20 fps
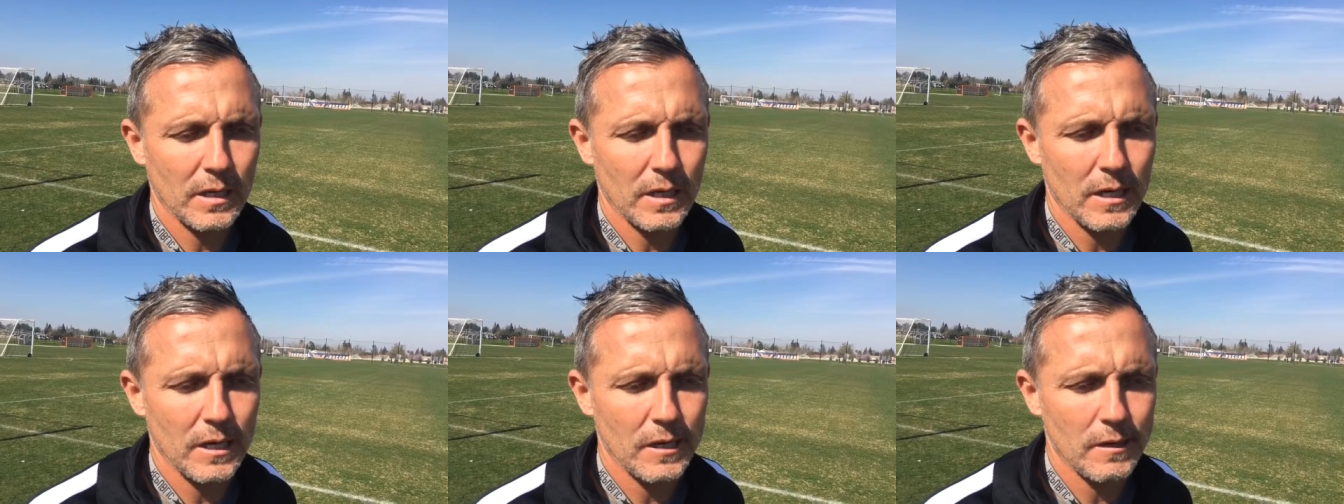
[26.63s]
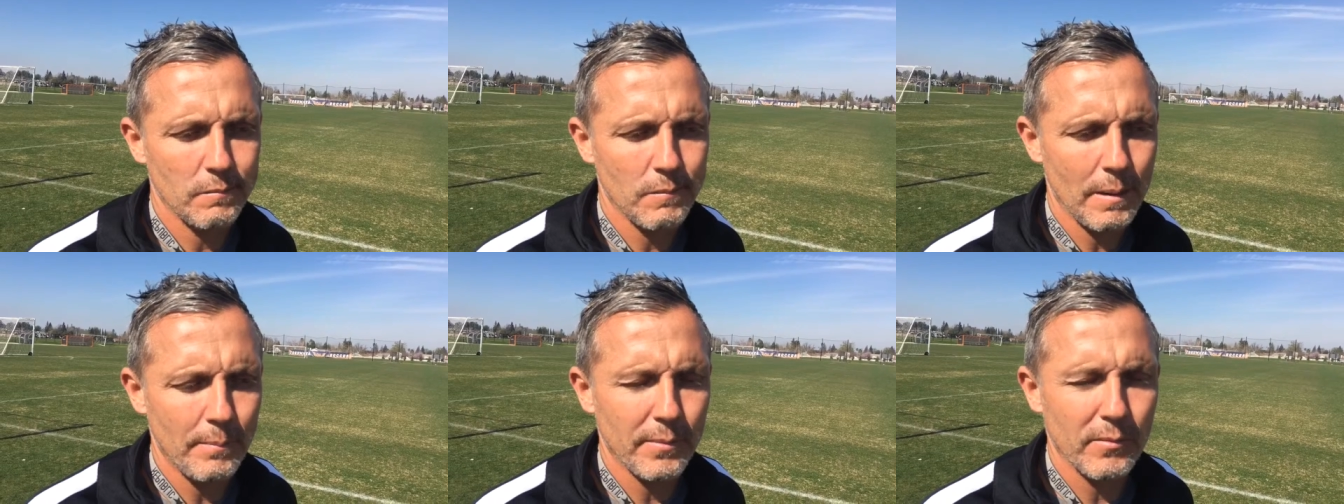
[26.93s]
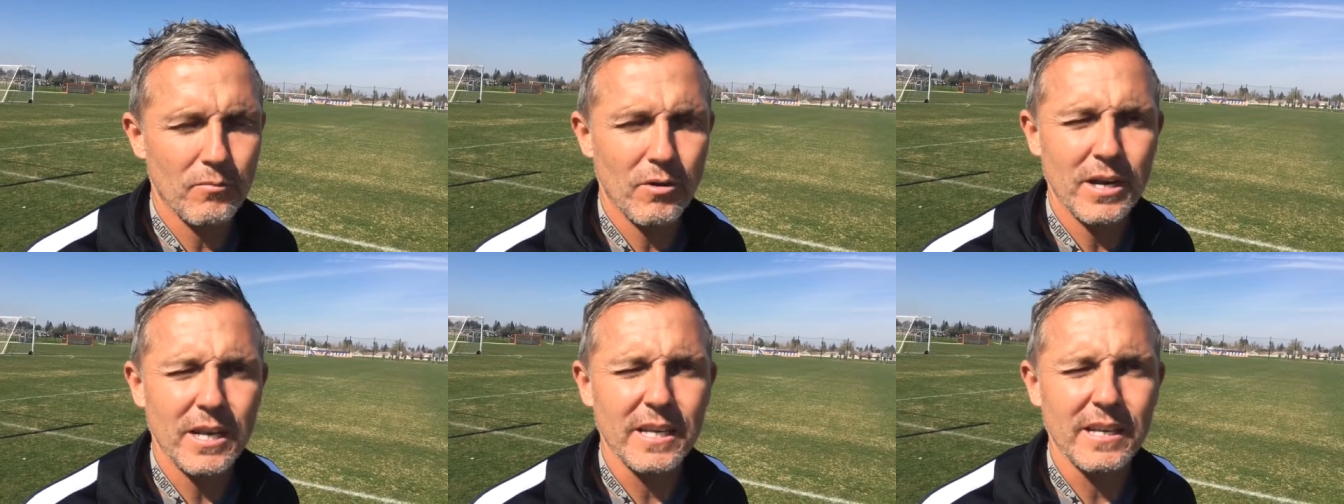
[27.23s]
um,
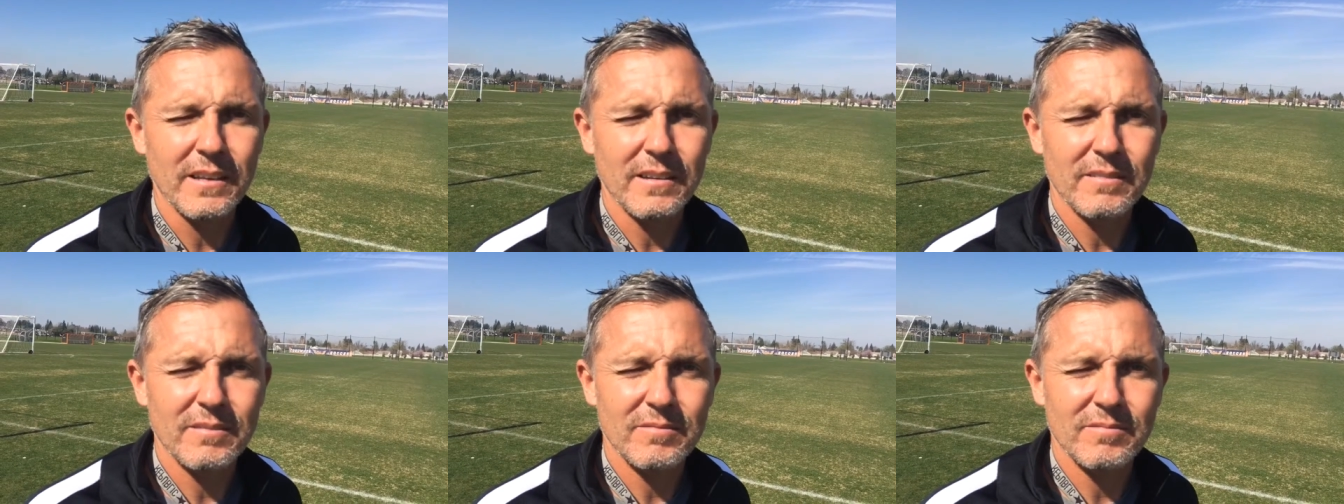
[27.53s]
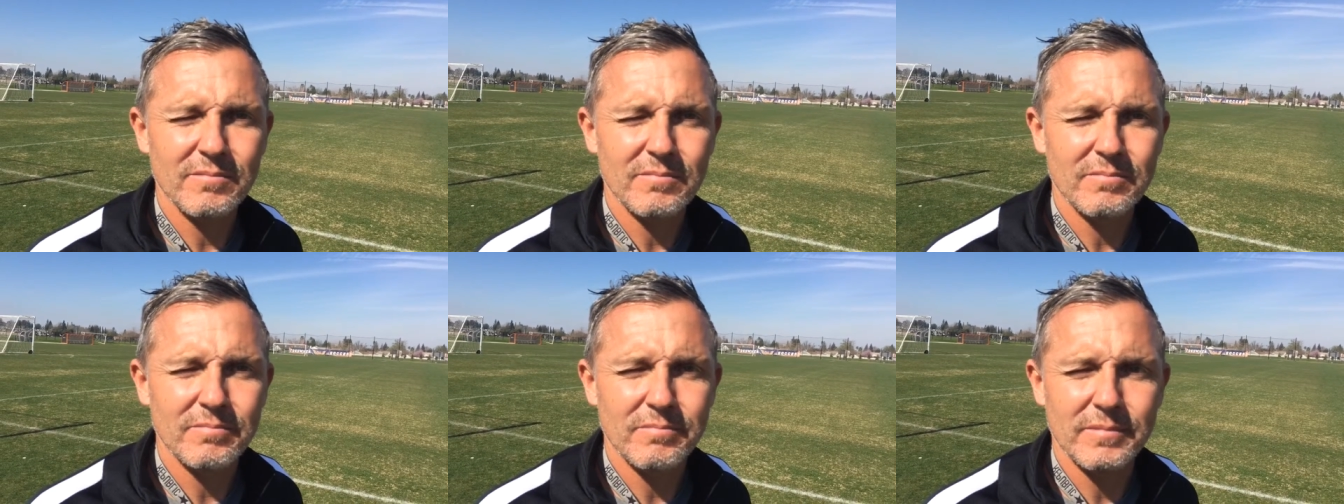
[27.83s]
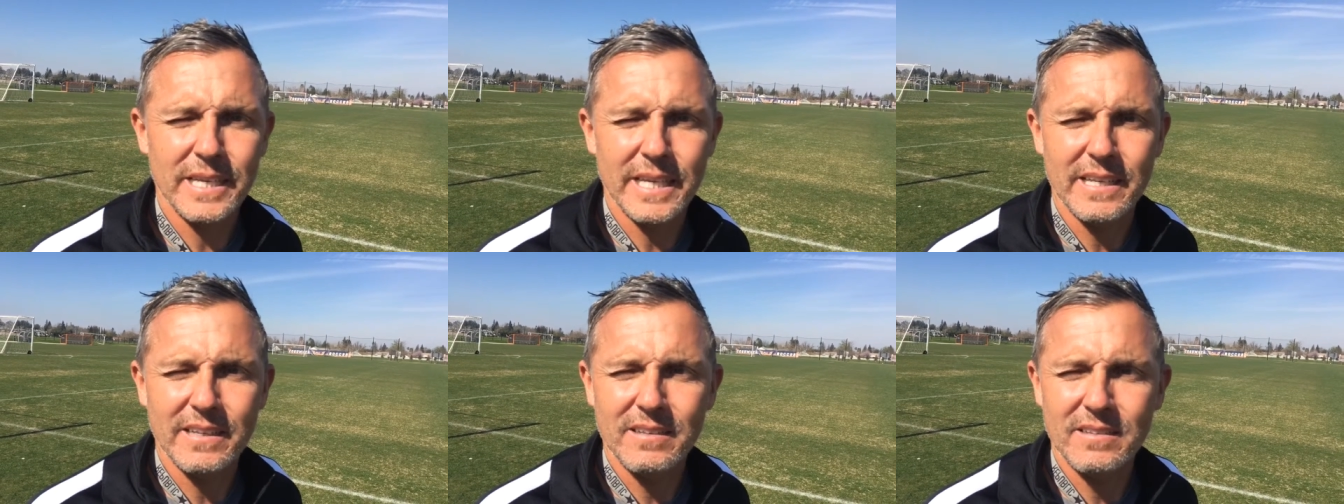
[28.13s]
up and running
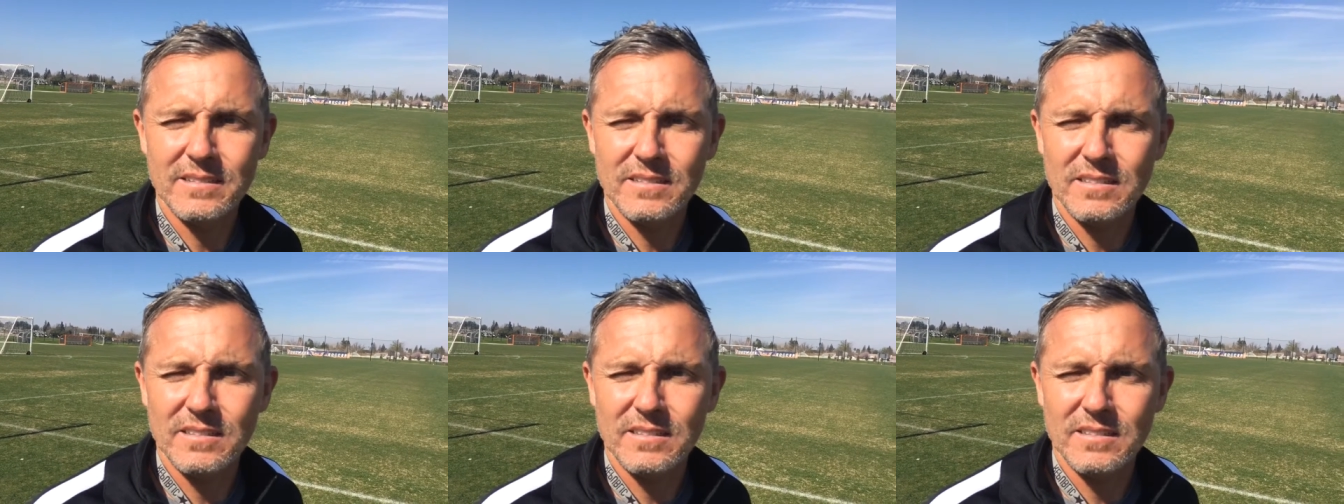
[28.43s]
in.